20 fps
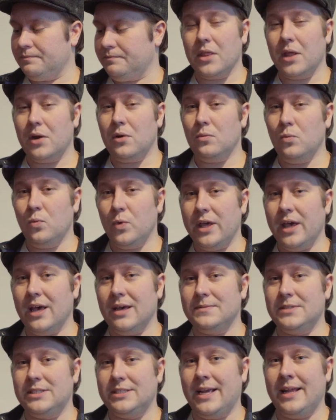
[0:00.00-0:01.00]
Then we
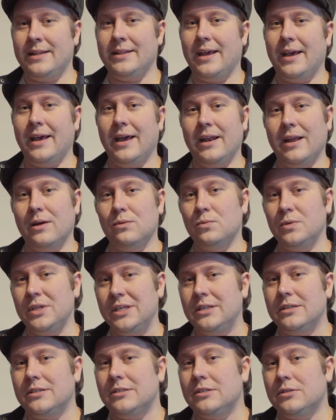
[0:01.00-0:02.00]
have Santa Ana
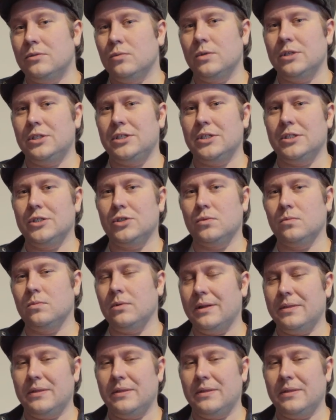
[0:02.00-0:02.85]
Wins, which is,